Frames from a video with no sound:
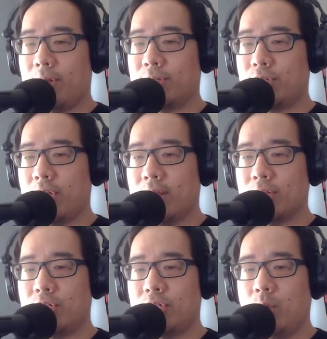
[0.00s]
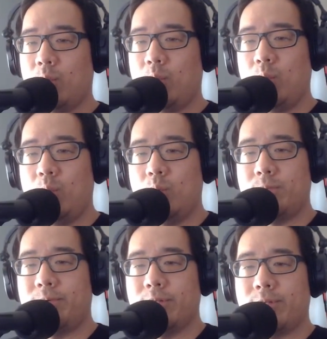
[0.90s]
I'm Roger Chang, the
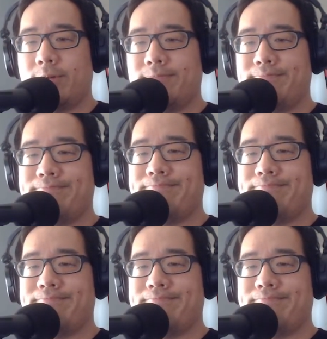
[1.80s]
show's producer.